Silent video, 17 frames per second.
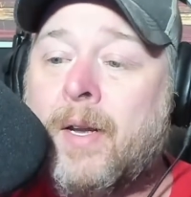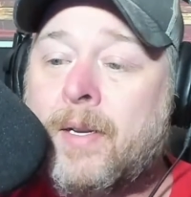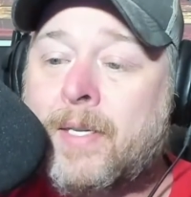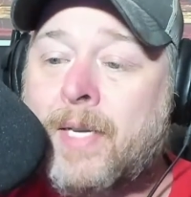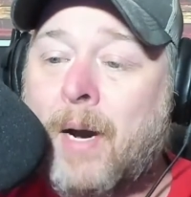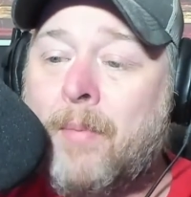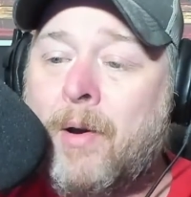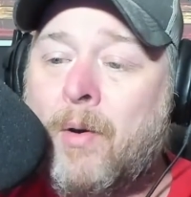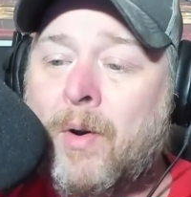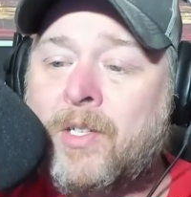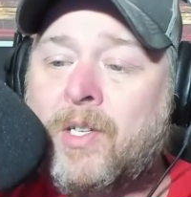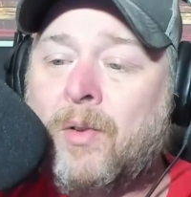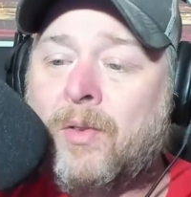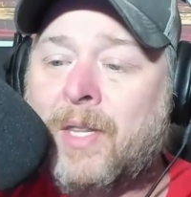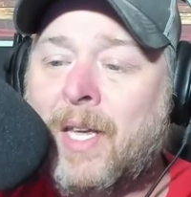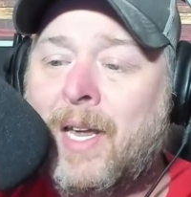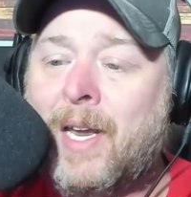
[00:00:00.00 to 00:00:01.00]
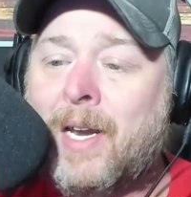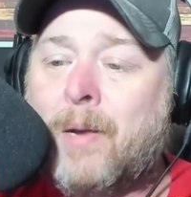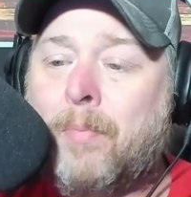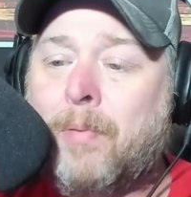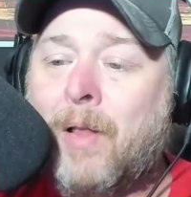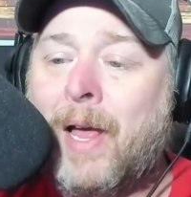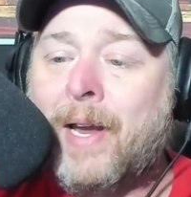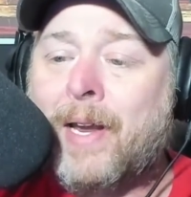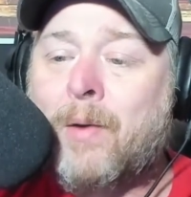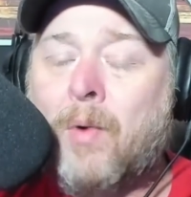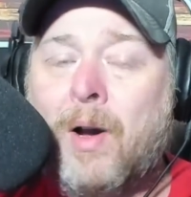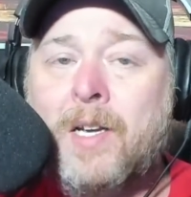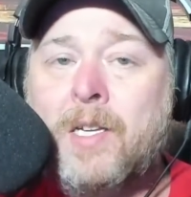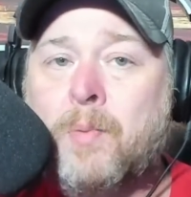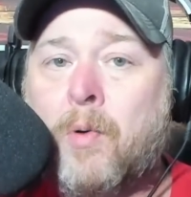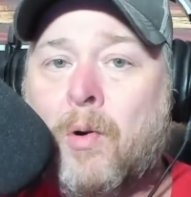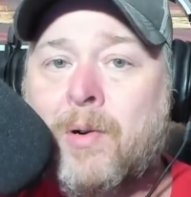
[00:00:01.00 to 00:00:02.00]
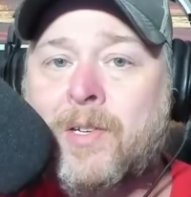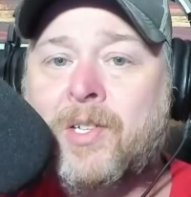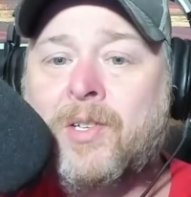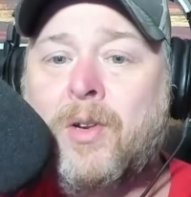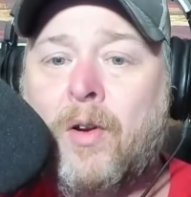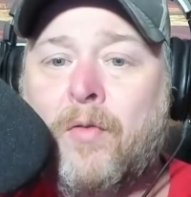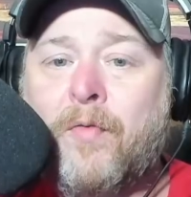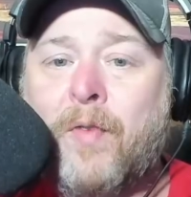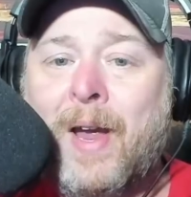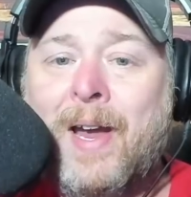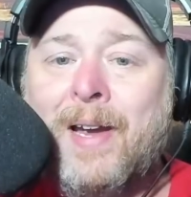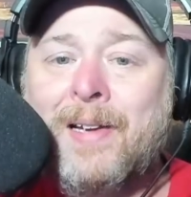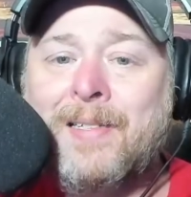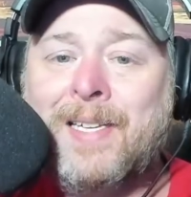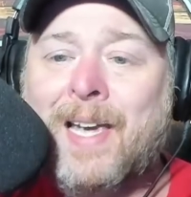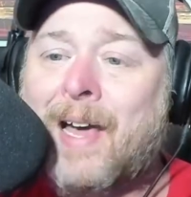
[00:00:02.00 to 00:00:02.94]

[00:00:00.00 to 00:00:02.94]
Tell me what you think, Black and White Sports 2 fans.